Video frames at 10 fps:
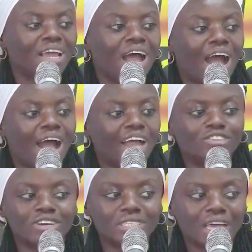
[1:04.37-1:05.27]
I thought
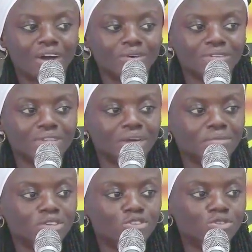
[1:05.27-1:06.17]
I was coming
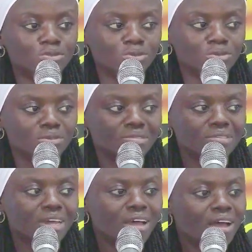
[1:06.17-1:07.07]
to
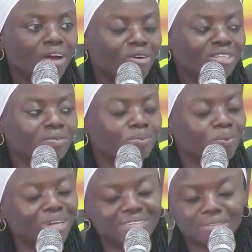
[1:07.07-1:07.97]

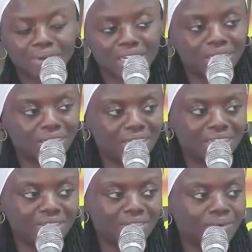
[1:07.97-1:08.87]
waste my 3
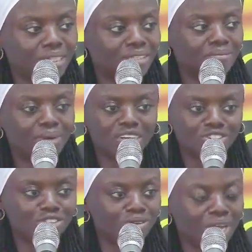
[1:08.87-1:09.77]
days, but mind
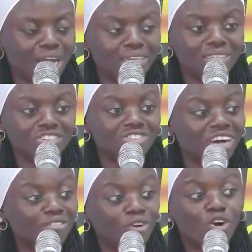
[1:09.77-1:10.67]
you, I didn't travel
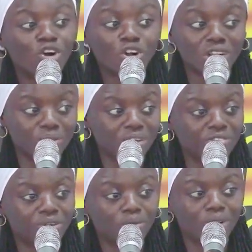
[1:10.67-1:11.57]
all the way from
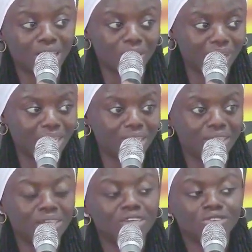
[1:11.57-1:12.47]
Wali Wali
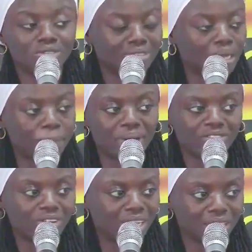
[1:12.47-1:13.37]
to Sampa for
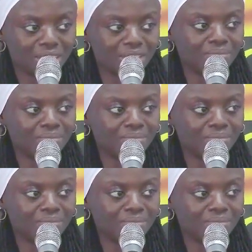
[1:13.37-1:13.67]
nothing.